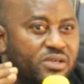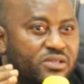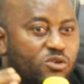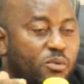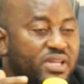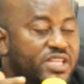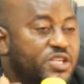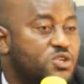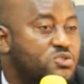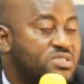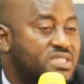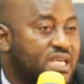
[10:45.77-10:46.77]
normally
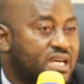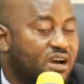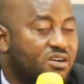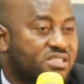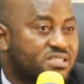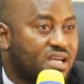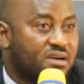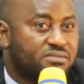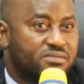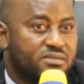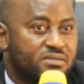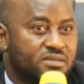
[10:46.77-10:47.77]
used to take our
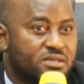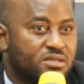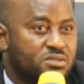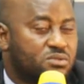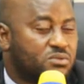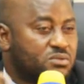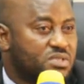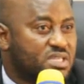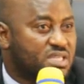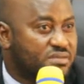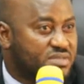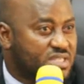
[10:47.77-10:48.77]
staff to
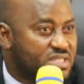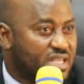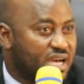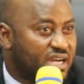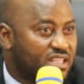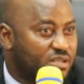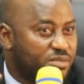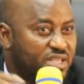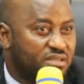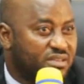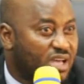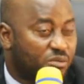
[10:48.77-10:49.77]
EFCC Academy
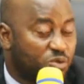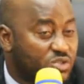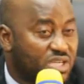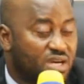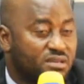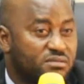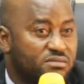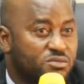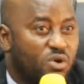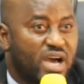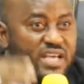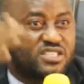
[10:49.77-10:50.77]
in Abuja,
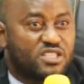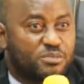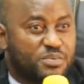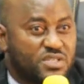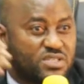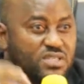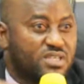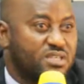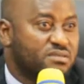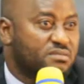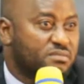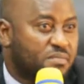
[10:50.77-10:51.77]
to
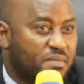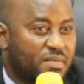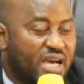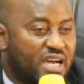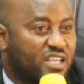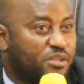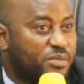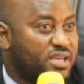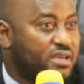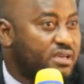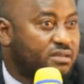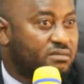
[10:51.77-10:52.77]
ICPC
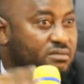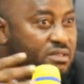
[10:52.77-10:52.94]
Academy in